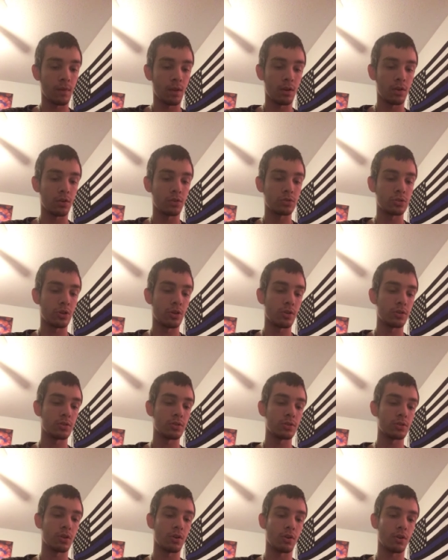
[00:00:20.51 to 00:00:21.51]
Her
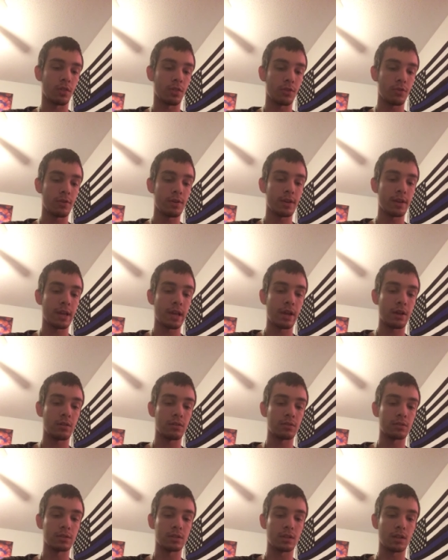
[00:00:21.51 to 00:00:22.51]
charges are three
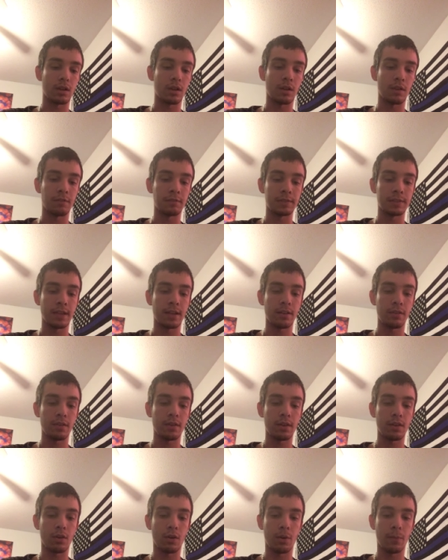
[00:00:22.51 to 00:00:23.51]
counts of
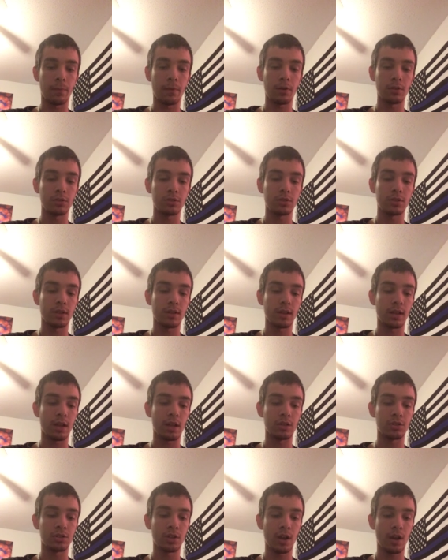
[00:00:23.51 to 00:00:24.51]
selling or purchasing
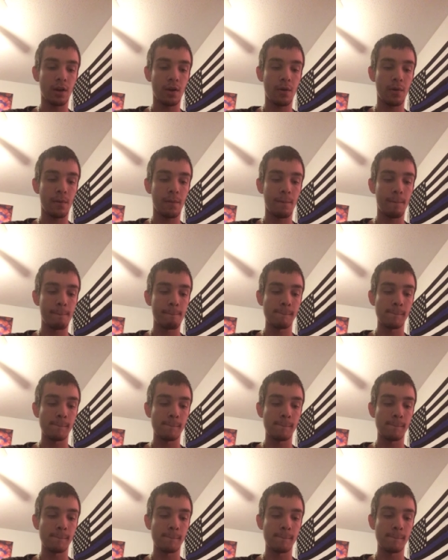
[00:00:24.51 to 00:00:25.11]
a child,